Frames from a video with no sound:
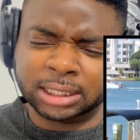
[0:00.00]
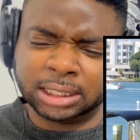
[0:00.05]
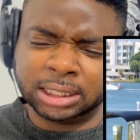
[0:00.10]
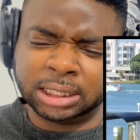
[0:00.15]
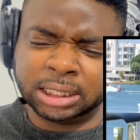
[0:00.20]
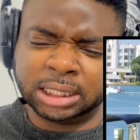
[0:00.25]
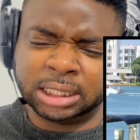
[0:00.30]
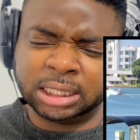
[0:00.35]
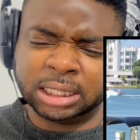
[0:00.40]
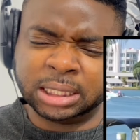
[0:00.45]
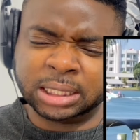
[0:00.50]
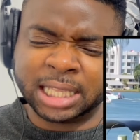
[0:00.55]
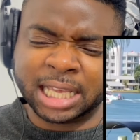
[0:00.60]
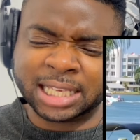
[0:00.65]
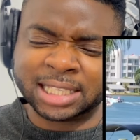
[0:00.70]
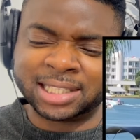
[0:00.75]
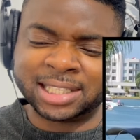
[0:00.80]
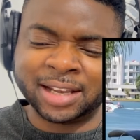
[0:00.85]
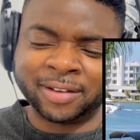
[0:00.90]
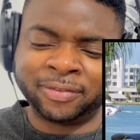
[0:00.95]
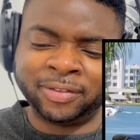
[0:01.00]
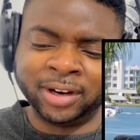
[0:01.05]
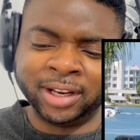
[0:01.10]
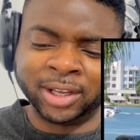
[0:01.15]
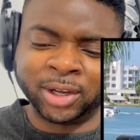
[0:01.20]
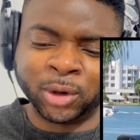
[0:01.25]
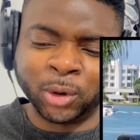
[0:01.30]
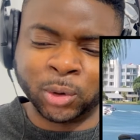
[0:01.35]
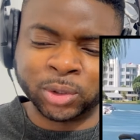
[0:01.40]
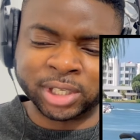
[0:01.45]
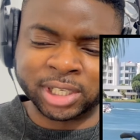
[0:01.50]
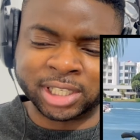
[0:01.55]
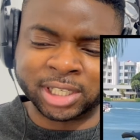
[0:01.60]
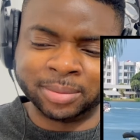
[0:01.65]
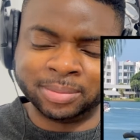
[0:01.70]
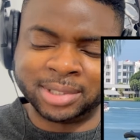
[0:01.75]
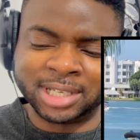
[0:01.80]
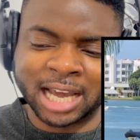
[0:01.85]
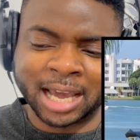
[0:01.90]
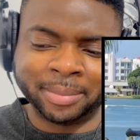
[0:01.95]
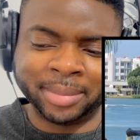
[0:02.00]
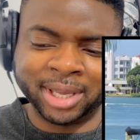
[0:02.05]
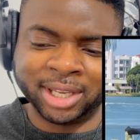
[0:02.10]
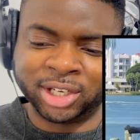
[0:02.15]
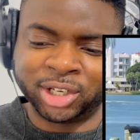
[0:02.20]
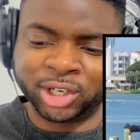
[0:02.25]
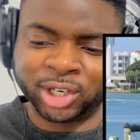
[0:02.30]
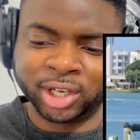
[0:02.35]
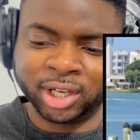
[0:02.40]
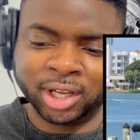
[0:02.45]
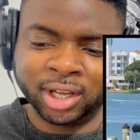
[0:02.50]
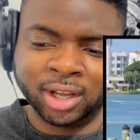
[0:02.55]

Oh, that's definitely causing some damage.